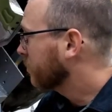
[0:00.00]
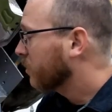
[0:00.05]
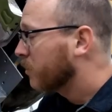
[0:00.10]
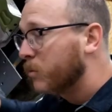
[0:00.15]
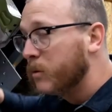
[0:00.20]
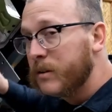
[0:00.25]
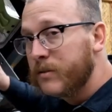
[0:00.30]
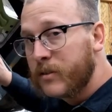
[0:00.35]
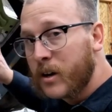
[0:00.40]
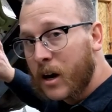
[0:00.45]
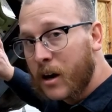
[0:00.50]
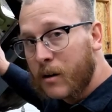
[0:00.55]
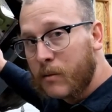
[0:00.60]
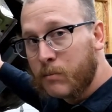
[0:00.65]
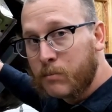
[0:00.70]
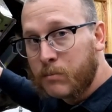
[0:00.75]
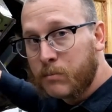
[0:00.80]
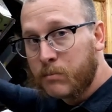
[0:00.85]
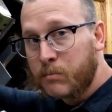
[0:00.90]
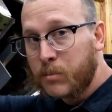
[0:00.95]
So we've
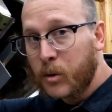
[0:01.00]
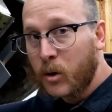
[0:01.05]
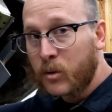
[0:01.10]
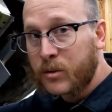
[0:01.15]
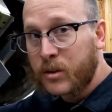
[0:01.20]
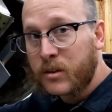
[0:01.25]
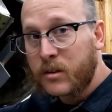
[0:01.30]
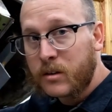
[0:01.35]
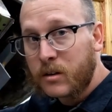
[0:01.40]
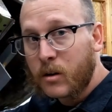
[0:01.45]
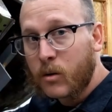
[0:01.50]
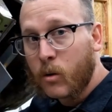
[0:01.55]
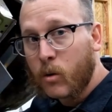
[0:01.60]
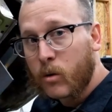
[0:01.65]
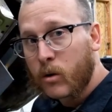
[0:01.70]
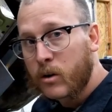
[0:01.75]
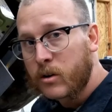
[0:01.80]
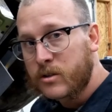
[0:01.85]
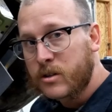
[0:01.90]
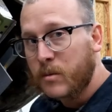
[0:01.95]
got both of the
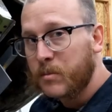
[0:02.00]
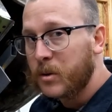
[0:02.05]
corners